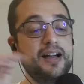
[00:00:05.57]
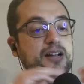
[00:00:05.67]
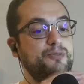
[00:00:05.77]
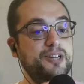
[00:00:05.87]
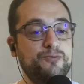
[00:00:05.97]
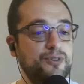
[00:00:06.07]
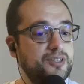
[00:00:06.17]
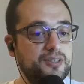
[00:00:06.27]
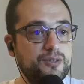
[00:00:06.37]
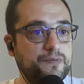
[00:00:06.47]
I really want
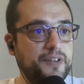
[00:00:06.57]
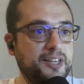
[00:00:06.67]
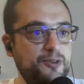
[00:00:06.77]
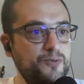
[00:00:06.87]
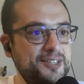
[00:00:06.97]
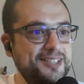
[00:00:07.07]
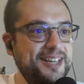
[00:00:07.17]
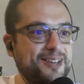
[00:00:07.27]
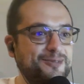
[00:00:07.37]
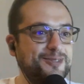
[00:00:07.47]
to thank you once
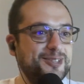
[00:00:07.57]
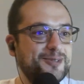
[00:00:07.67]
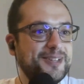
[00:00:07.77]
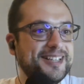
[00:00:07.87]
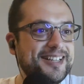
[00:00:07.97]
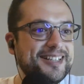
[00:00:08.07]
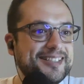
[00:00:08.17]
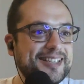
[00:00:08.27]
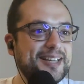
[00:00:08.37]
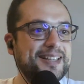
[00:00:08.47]
again for doing
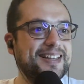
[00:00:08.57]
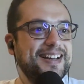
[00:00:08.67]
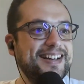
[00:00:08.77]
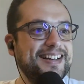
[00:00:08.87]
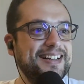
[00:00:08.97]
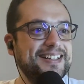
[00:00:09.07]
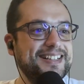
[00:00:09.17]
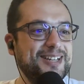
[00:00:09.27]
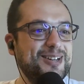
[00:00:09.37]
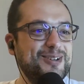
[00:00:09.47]
this, and
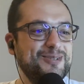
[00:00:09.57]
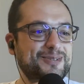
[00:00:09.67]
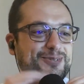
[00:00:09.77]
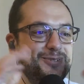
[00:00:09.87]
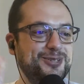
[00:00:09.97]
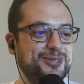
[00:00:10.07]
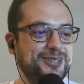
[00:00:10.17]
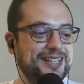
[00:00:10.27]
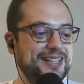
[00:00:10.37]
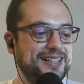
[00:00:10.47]

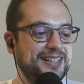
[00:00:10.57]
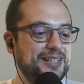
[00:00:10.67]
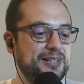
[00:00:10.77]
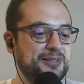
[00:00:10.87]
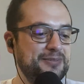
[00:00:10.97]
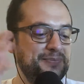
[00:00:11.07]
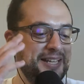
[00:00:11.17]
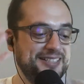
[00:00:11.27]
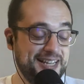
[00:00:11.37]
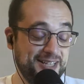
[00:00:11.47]
for
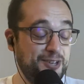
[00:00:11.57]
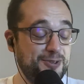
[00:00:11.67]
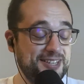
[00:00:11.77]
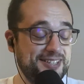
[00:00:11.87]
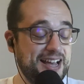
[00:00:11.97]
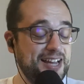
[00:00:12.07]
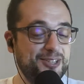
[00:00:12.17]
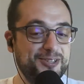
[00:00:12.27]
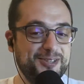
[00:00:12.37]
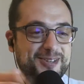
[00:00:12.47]
maintaining your desire
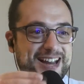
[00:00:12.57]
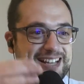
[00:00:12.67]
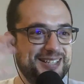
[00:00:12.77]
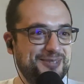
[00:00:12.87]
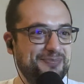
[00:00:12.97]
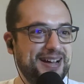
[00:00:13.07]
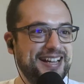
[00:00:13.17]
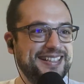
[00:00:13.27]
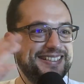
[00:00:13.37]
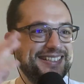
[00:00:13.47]
to do that,
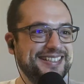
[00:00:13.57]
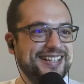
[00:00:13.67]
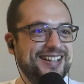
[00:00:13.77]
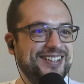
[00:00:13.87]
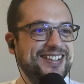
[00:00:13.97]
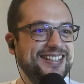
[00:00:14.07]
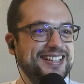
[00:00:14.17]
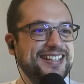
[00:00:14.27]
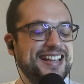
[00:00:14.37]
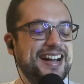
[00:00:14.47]
despite
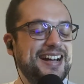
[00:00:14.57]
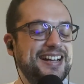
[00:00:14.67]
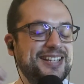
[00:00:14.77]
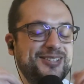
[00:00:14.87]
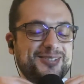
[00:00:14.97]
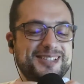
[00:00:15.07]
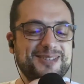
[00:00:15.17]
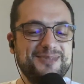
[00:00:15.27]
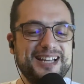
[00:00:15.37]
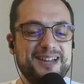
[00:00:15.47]
it took
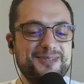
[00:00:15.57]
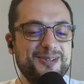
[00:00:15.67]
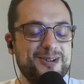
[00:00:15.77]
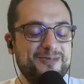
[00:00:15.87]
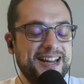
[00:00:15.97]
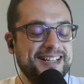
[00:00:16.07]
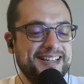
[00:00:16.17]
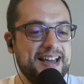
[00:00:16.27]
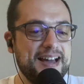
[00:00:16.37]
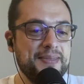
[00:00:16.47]
some time to arrange
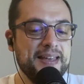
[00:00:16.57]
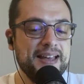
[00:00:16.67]
that.